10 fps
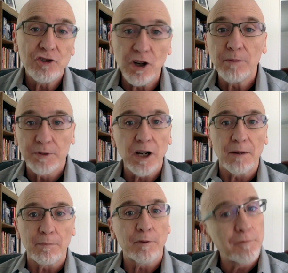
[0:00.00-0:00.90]
jumped
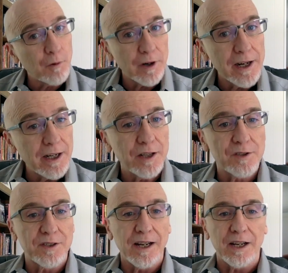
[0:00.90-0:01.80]
up before he
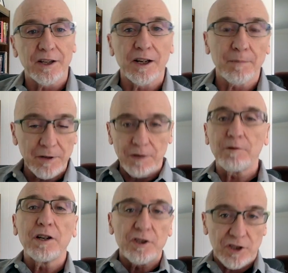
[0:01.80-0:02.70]
could stand up. He
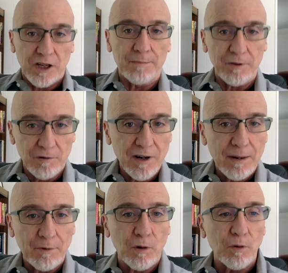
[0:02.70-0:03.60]
reached up and
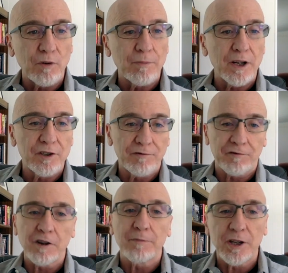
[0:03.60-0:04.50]
grabbed a hold of my
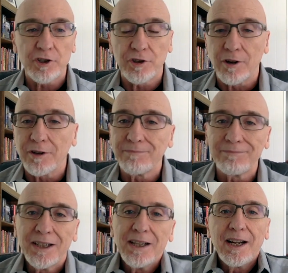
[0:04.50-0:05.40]
front of my shirt,
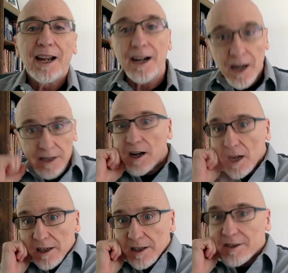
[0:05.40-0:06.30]
and I
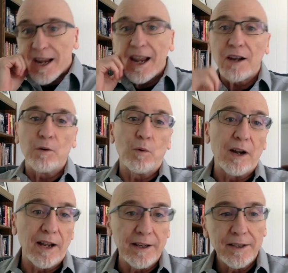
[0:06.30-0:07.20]
knocked his hand
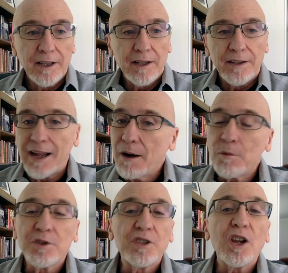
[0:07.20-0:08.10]
away. That
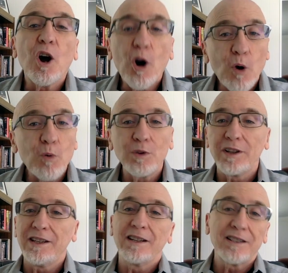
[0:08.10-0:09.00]
was the
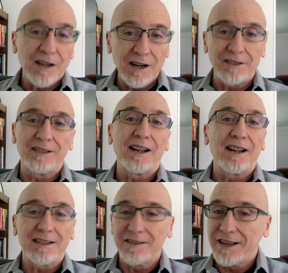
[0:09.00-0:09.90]
only
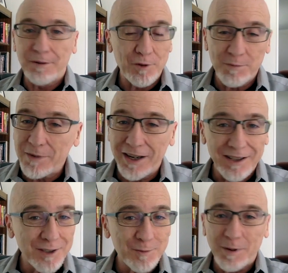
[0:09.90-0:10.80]
contact that was
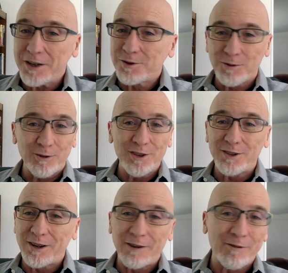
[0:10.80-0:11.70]
made. Despite stories
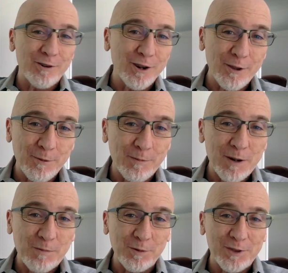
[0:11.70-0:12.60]
that I've heard other
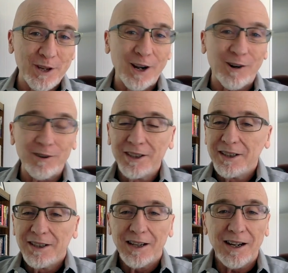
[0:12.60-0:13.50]
people tell
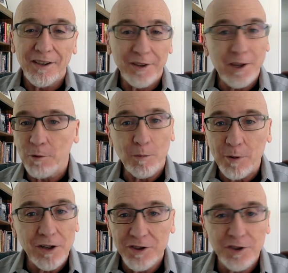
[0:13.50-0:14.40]
that there were
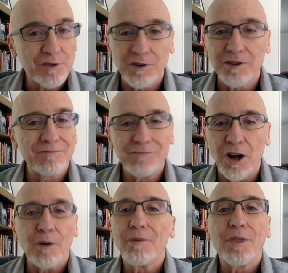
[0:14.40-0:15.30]
punches thrown,
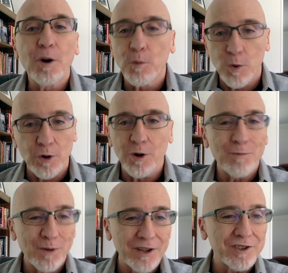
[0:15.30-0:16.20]
no, there were no
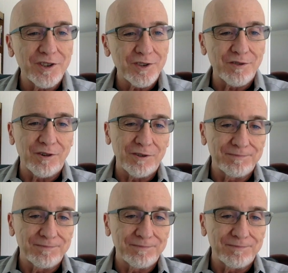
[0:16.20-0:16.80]
punches thrown.